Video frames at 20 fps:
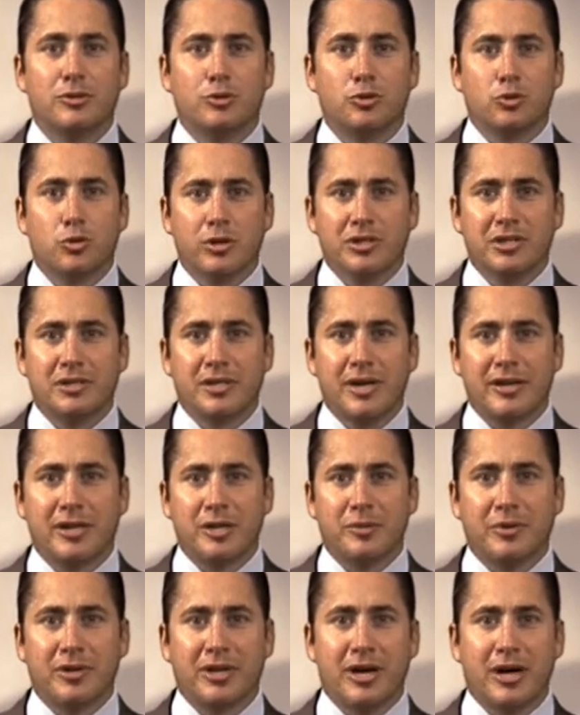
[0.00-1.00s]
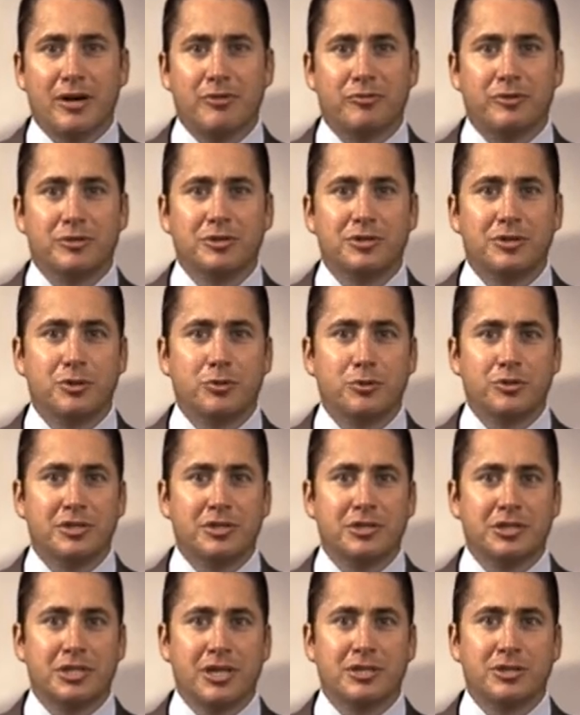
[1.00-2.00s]
During the document conference, you will
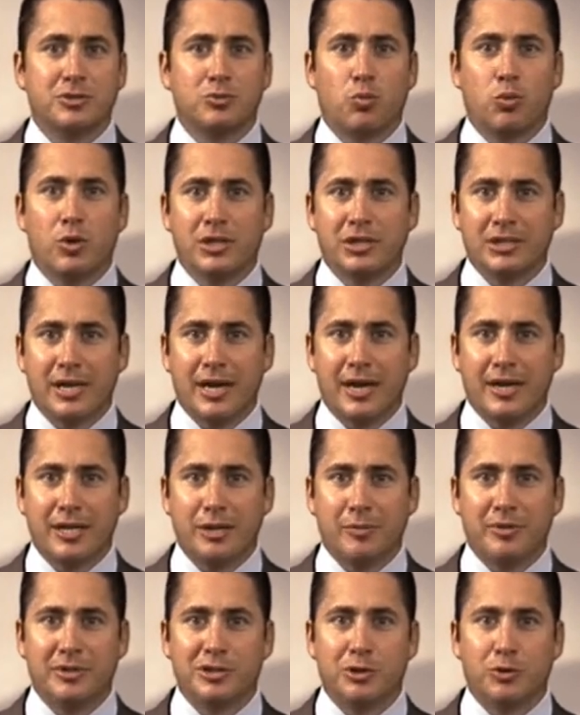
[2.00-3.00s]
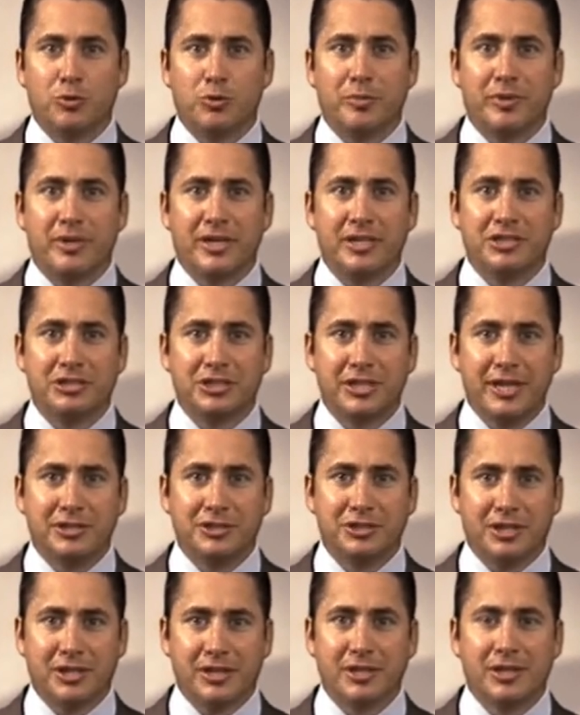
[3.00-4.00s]
discuss what documents you will be
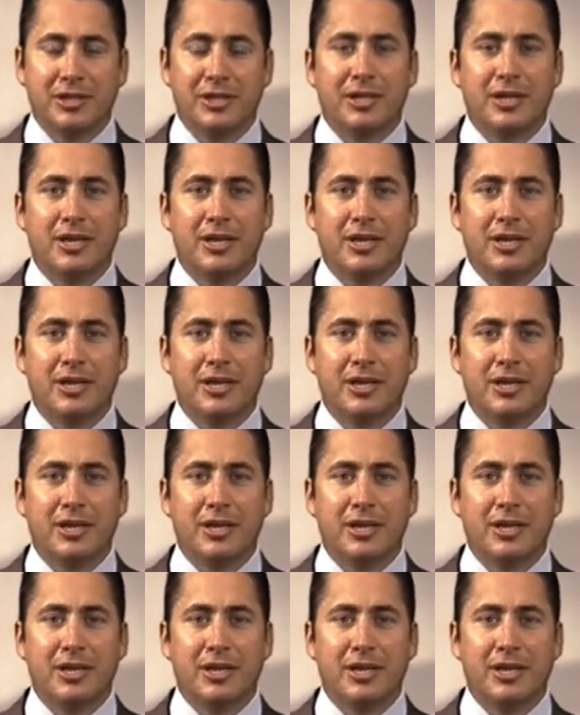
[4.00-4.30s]
exchanging,